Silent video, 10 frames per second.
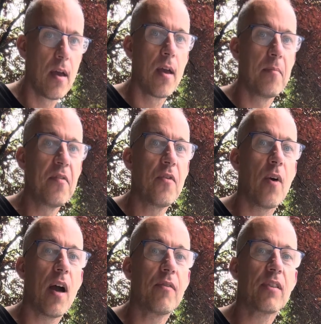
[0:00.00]
before
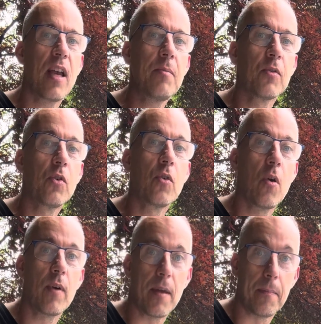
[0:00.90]
I was able to
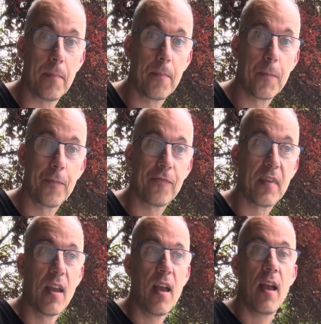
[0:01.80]
go in.
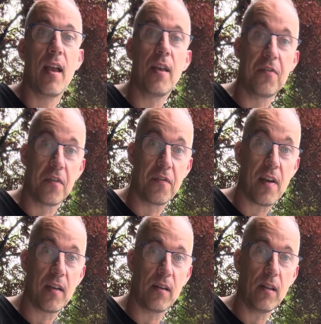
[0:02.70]
If you
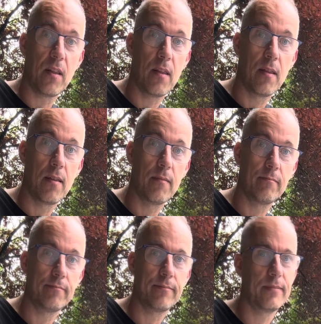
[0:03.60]
fail,
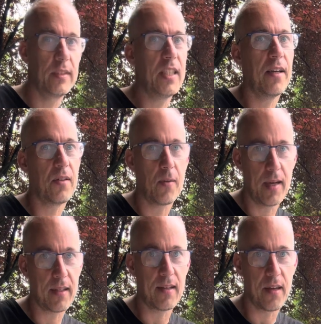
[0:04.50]
you have to
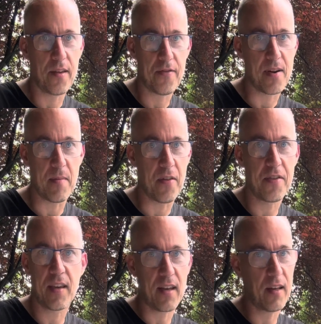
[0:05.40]
wait another 3 months.
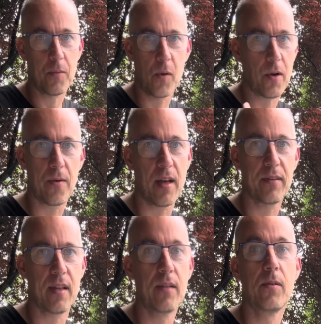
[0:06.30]
You cannot walk
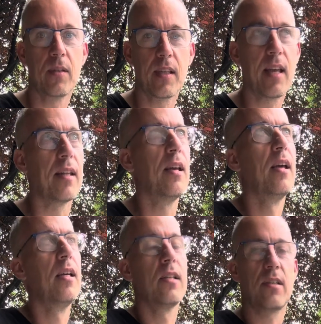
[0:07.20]
around and do it again.
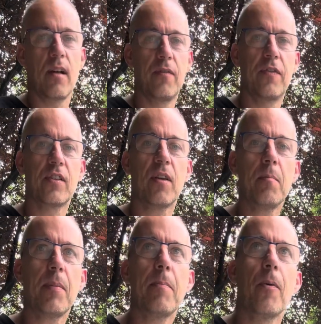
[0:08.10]
So for some
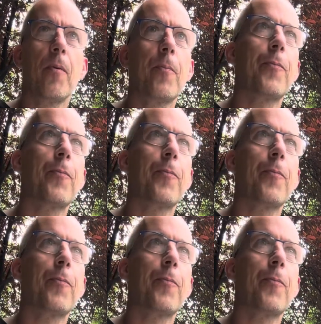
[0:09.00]
people,